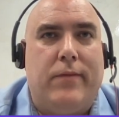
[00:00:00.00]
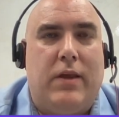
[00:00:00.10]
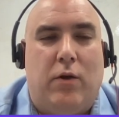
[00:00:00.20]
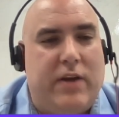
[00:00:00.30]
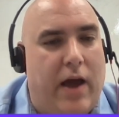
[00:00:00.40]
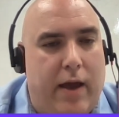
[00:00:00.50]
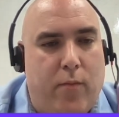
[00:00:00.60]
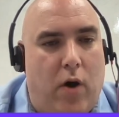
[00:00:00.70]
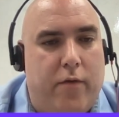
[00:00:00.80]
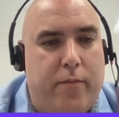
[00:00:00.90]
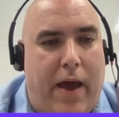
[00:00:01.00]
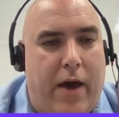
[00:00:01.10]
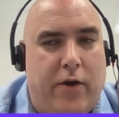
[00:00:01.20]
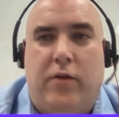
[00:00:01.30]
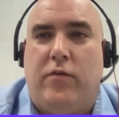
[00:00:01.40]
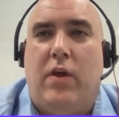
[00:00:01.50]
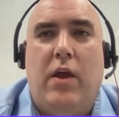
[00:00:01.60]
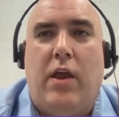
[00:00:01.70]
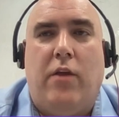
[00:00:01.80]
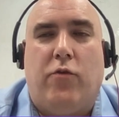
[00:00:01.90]
you know, time off patterns?
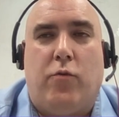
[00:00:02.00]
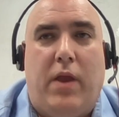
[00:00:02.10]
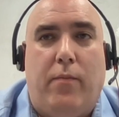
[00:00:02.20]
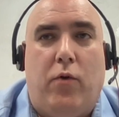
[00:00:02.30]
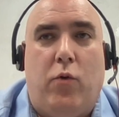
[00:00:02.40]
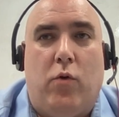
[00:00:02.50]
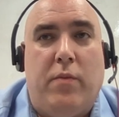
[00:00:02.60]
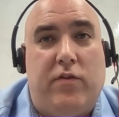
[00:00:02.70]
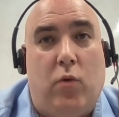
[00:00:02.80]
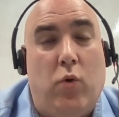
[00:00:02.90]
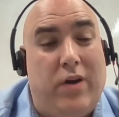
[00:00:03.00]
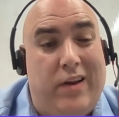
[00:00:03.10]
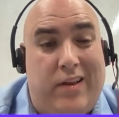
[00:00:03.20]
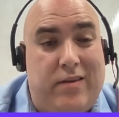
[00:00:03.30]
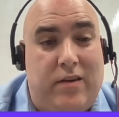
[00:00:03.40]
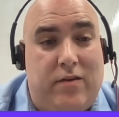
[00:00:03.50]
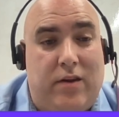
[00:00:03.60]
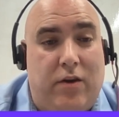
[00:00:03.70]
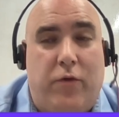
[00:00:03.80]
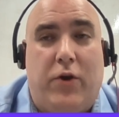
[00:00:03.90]
Is there people who are missing work on a
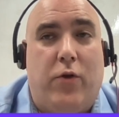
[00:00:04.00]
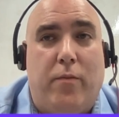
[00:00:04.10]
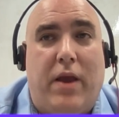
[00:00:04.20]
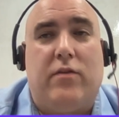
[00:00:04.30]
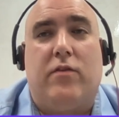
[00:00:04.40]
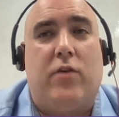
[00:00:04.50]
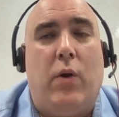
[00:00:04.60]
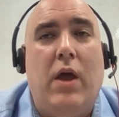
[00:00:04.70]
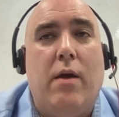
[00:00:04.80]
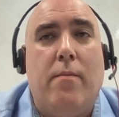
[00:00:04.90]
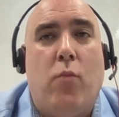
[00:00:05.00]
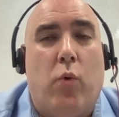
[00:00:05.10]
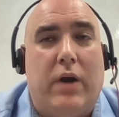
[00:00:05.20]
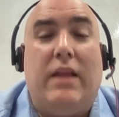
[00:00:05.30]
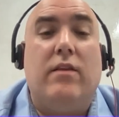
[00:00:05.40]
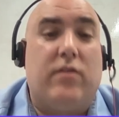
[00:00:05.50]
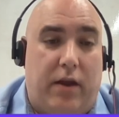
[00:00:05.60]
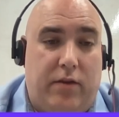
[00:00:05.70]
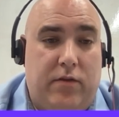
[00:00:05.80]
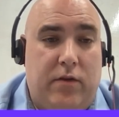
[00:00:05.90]
consistent, you know, recurring basis? So more
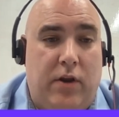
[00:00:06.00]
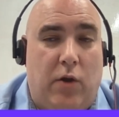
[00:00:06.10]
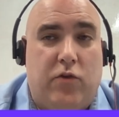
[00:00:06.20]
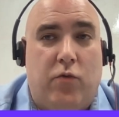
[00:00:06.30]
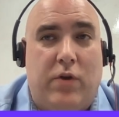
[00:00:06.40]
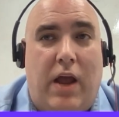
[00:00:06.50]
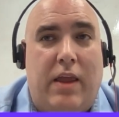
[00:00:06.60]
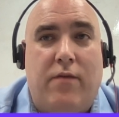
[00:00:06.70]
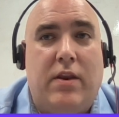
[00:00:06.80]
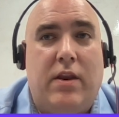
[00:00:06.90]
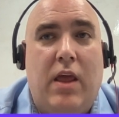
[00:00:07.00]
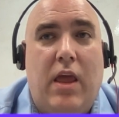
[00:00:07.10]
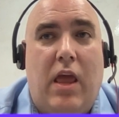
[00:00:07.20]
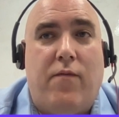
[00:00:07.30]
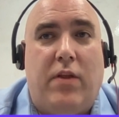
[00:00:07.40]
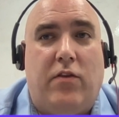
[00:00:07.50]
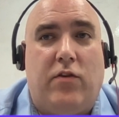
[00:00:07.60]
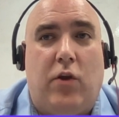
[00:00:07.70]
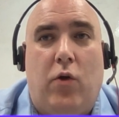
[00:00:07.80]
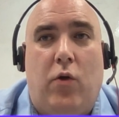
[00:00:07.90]
insights, you know, so not, even if it's
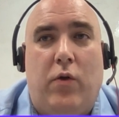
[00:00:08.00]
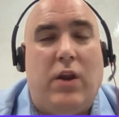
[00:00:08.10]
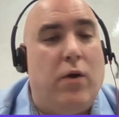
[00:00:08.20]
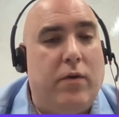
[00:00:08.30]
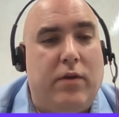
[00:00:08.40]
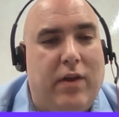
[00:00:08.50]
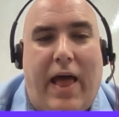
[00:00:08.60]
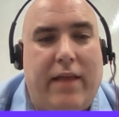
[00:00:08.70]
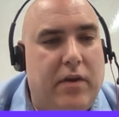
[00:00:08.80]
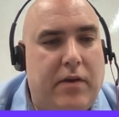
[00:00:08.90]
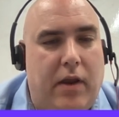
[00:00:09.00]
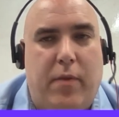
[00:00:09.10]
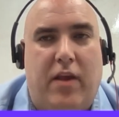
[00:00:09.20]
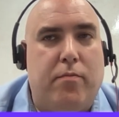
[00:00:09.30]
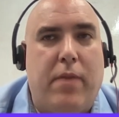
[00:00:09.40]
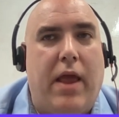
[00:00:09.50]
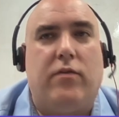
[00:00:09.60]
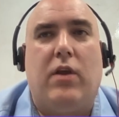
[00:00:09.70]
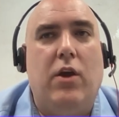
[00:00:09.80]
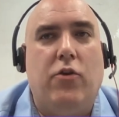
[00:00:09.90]
still, you know, classic database
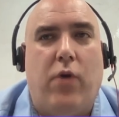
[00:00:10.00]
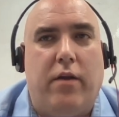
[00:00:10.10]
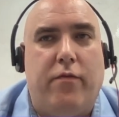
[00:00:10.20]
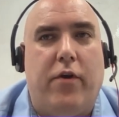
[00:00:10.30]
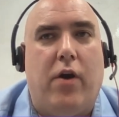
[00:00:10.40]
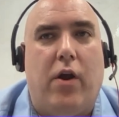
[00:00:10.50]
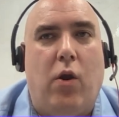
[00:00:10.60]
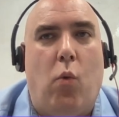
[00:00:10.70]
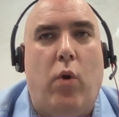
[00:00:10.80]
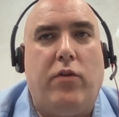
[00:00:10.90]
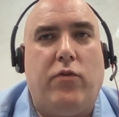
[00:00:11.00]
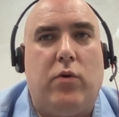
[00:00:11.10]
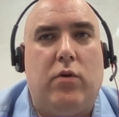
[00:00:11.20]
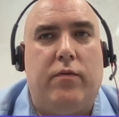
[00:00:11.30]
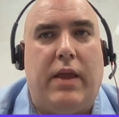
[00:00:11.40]
based, trying to figure out, you know, what sort of